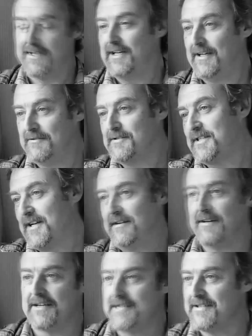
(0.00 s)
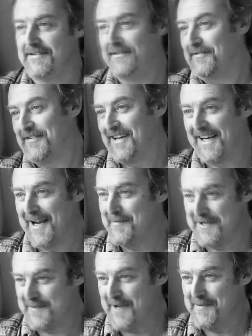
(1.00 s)
and it also has its not very
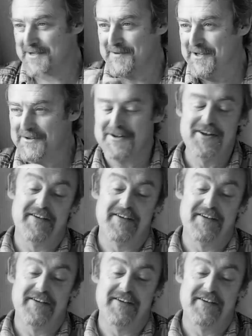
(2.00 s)
glamorous moments when you're